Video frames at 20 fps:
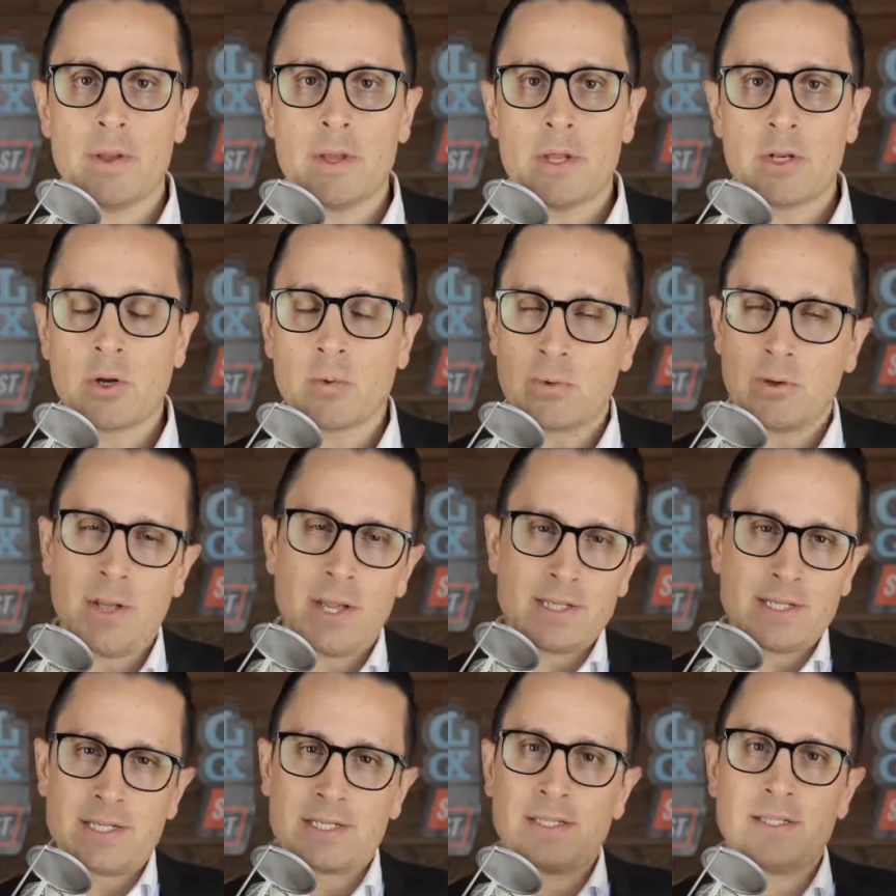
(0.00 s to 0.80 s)
don't
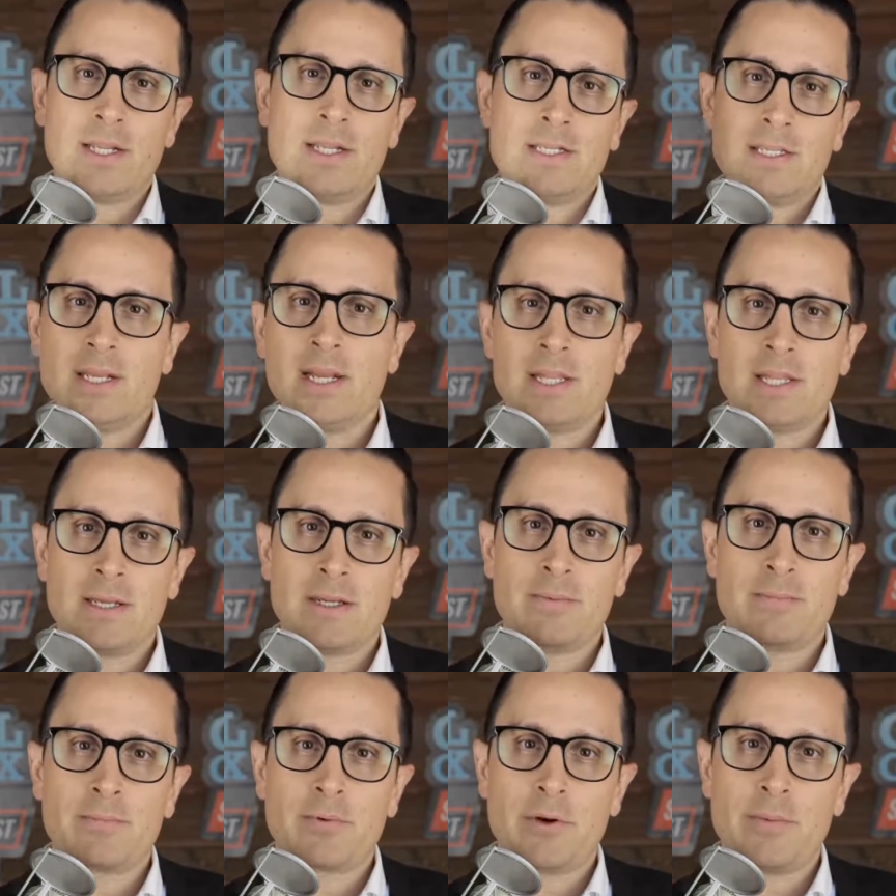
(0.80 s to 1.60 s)
realize it's
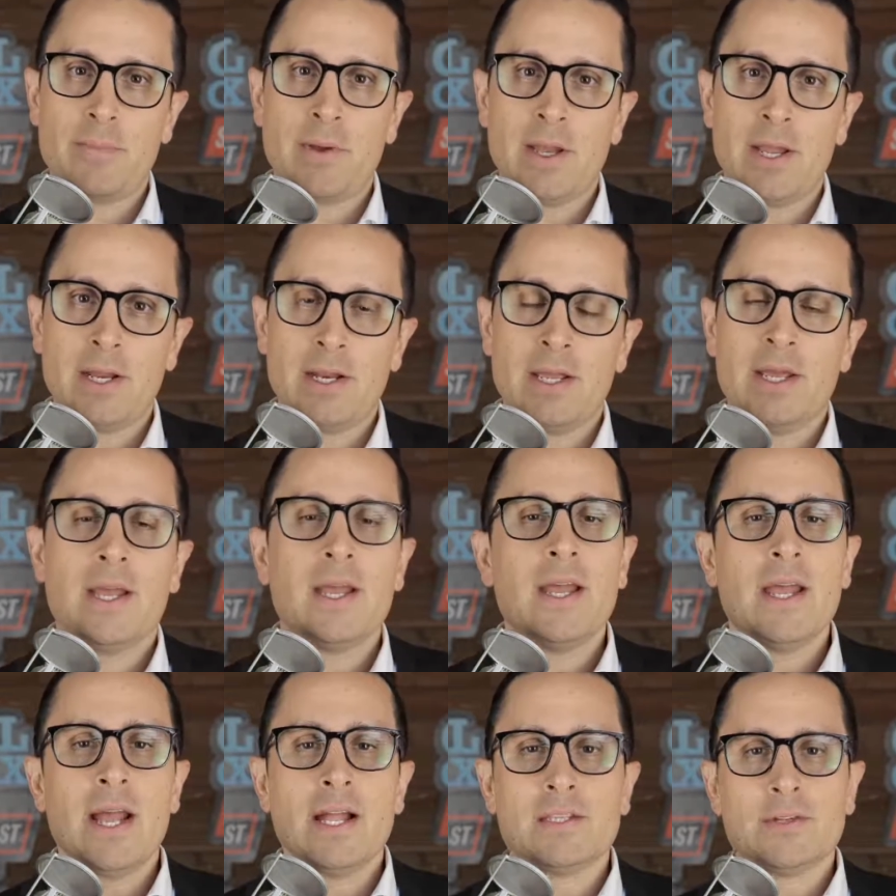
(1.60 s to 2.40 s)
nothing prepaid.
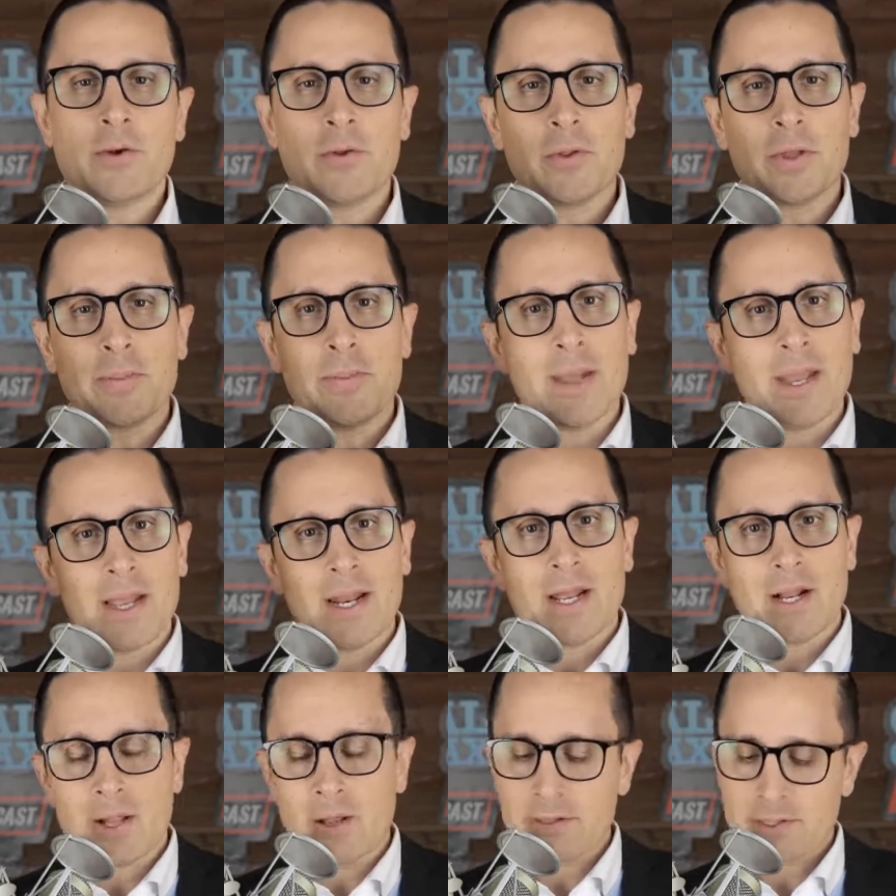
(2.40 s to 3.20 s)
It's only
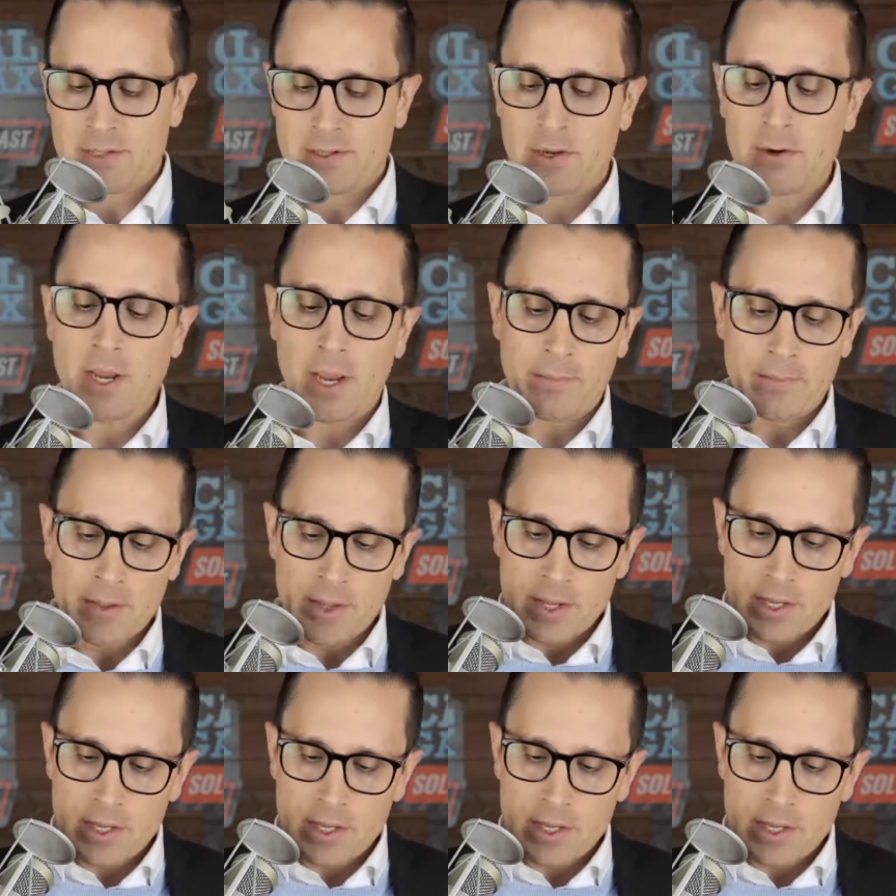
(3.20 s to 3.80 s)
paid at closing. Okay.